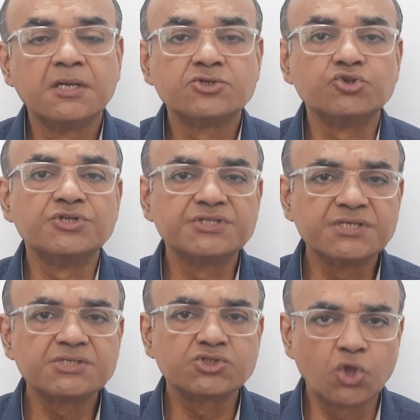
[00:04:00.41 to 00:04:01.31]
So this
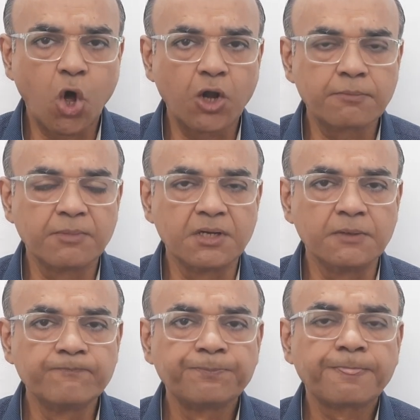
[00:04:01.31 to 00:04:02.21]
is normal,
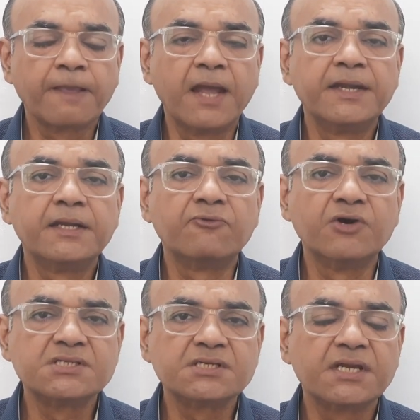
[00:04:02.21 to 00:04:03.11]
and it once